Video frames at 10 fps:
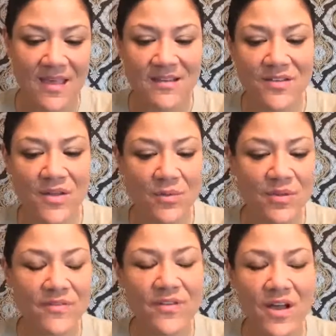into their
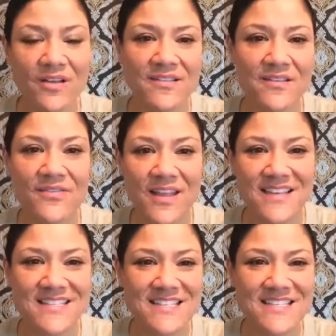
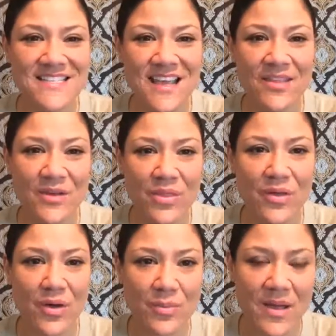reflexes and their
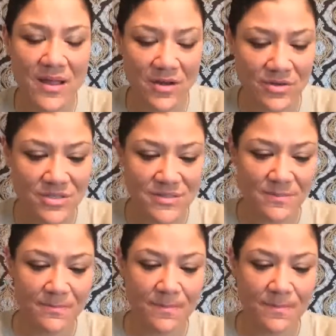thought patterns.